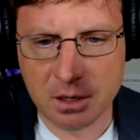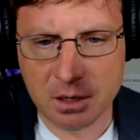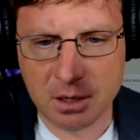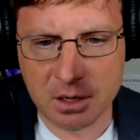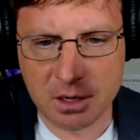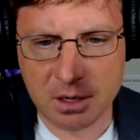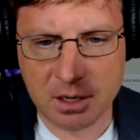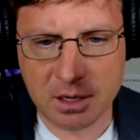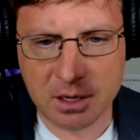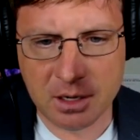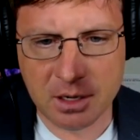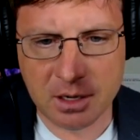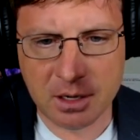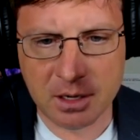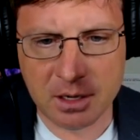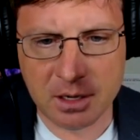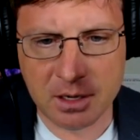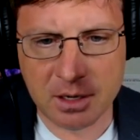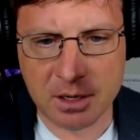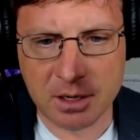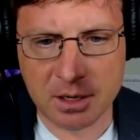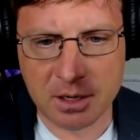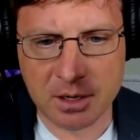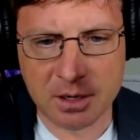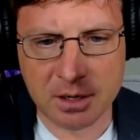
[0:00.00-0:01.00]

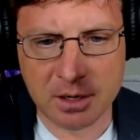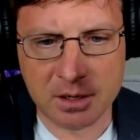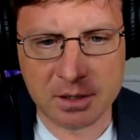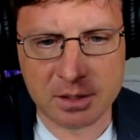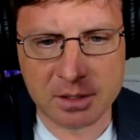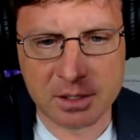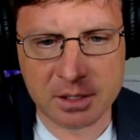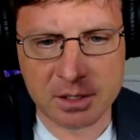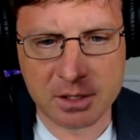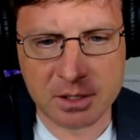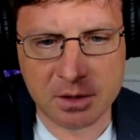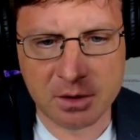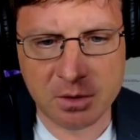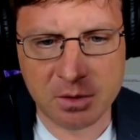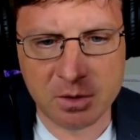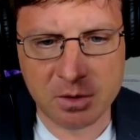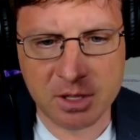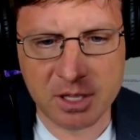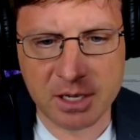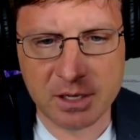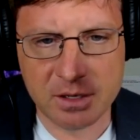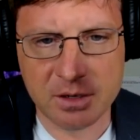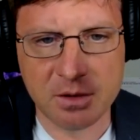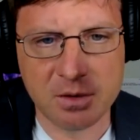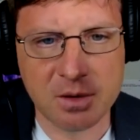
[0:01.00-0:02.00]
uh, so
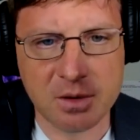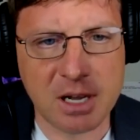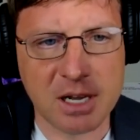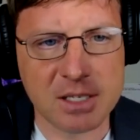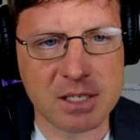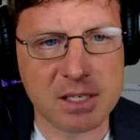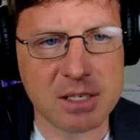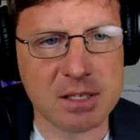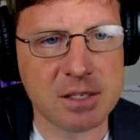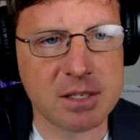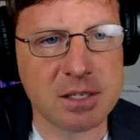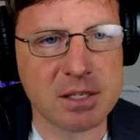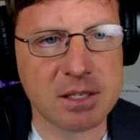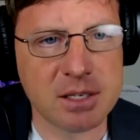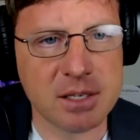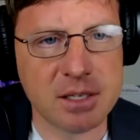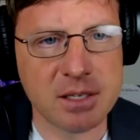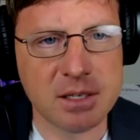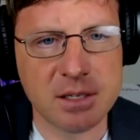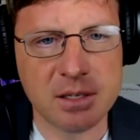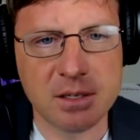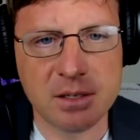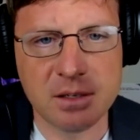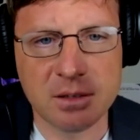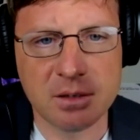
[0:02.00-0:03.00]
that you guys can
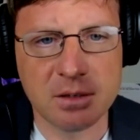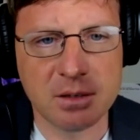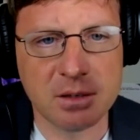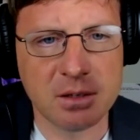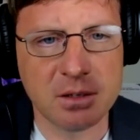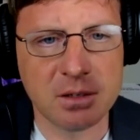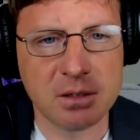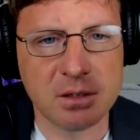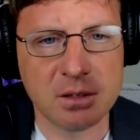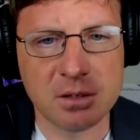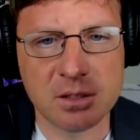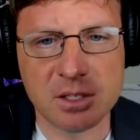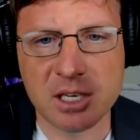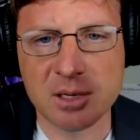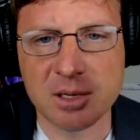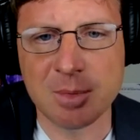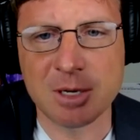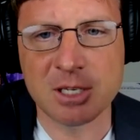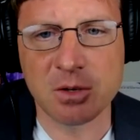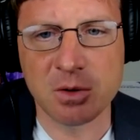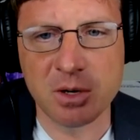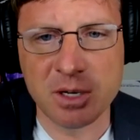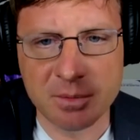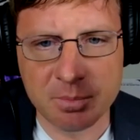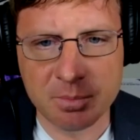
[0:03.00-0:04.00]
see uh, see my
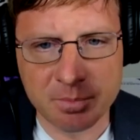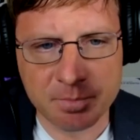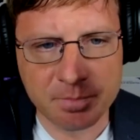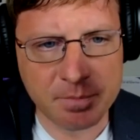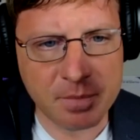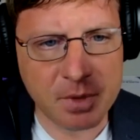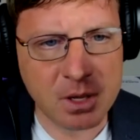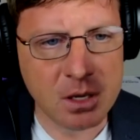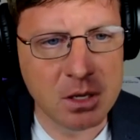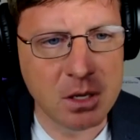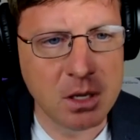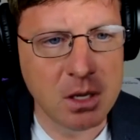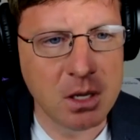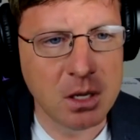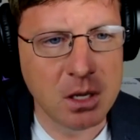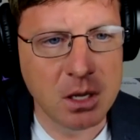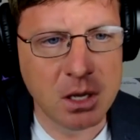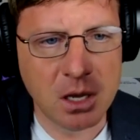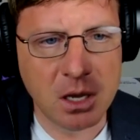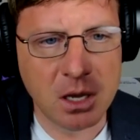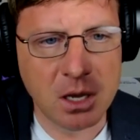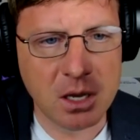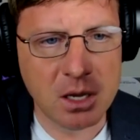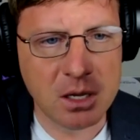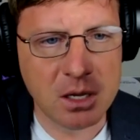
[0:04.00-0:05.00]
screen
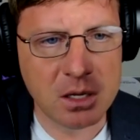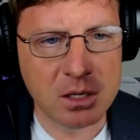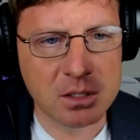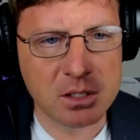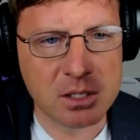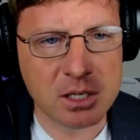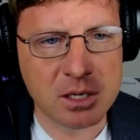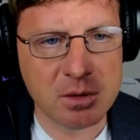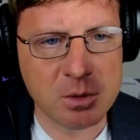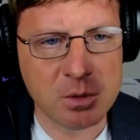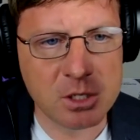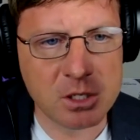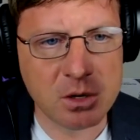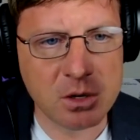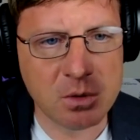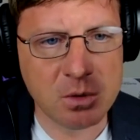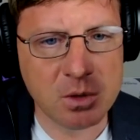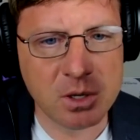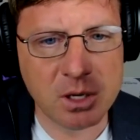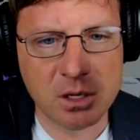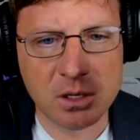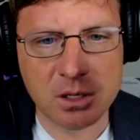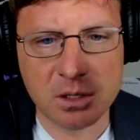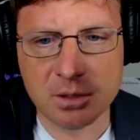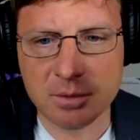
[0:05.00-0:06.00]
and see what's
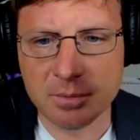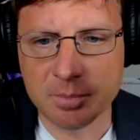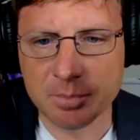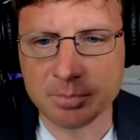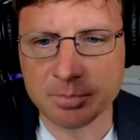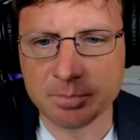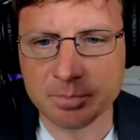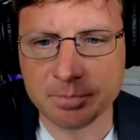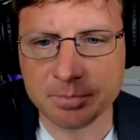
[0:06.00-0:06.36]
going on.